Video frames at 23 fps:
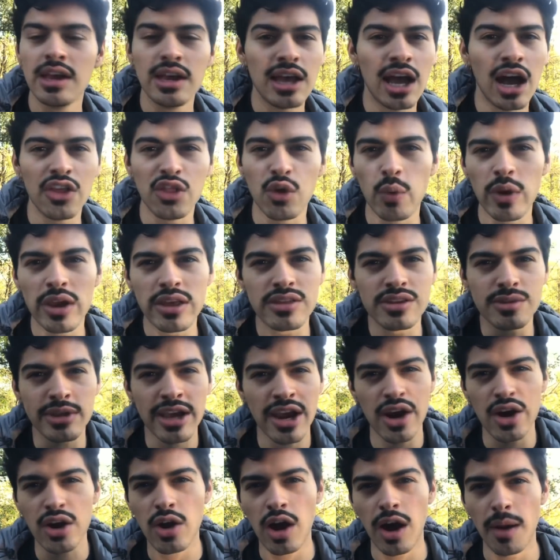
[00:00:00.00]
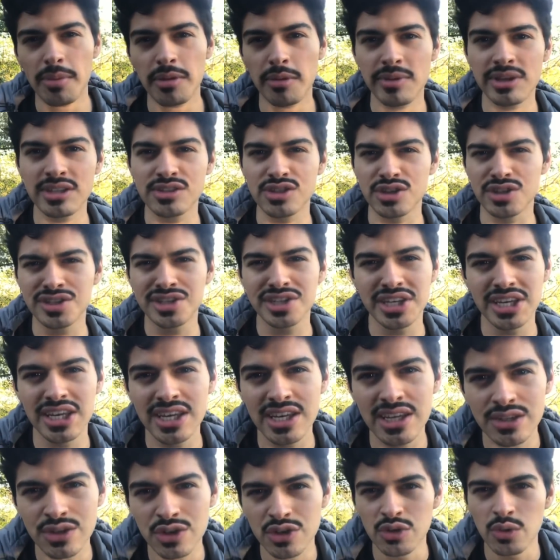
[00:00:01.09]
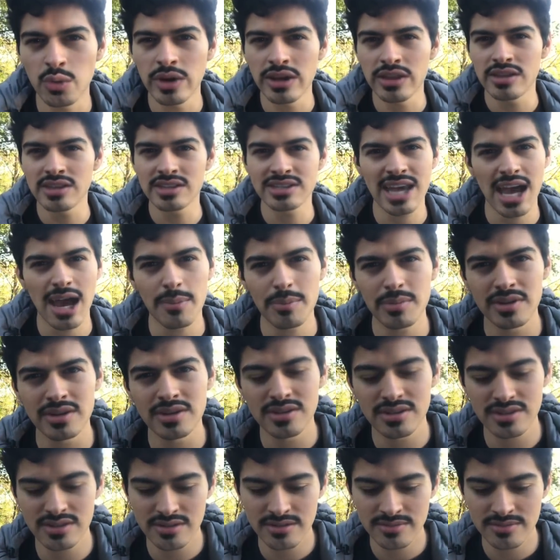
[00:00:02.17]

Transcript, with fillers: how the way the hair complements their skin or the way this happens.